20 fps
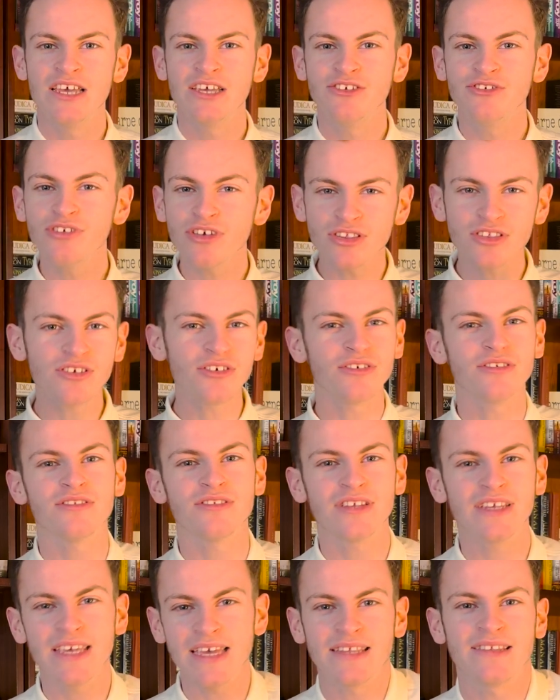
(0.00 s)
you just got
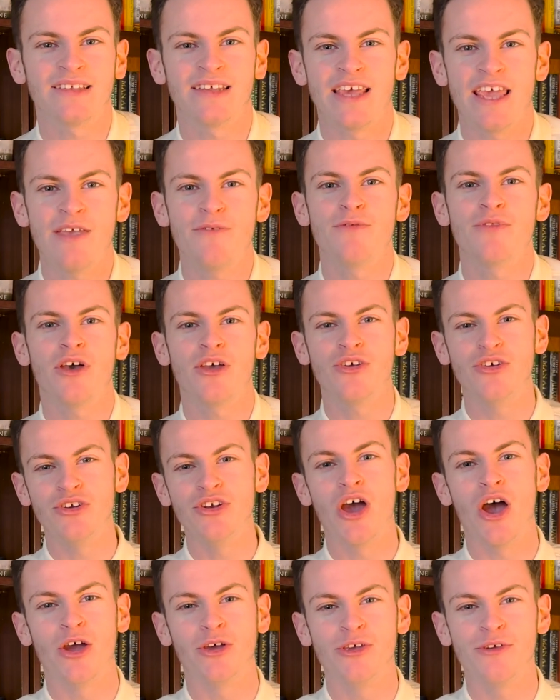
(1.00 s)
to get it, even though you
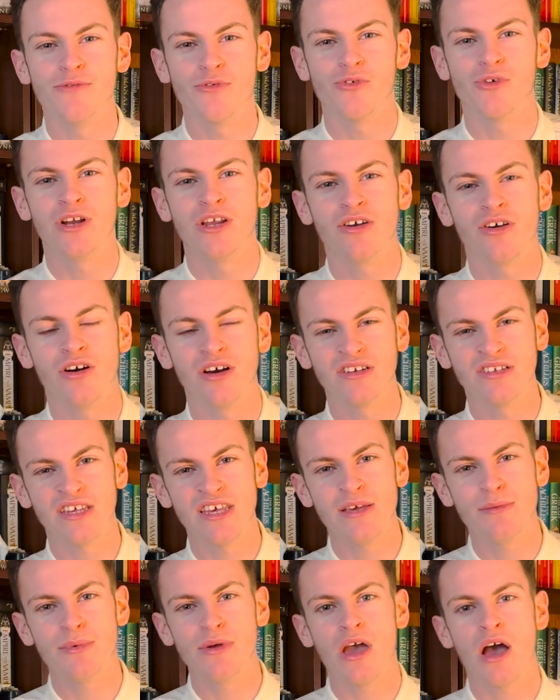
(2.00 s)
know you've already got a
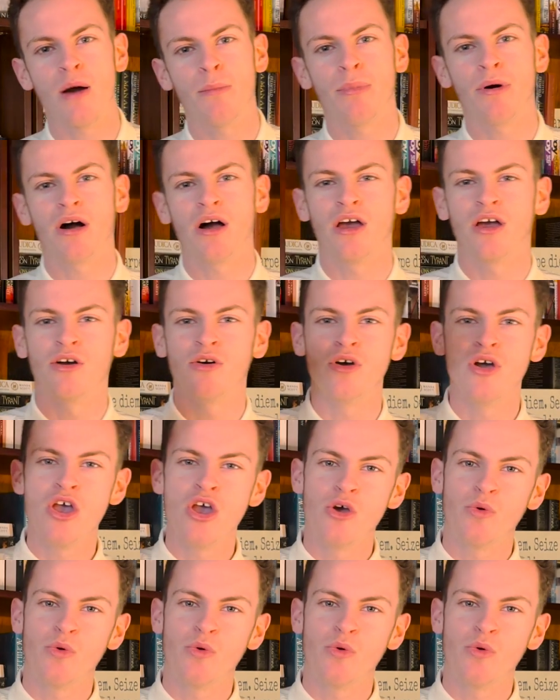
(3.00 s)
TBR pile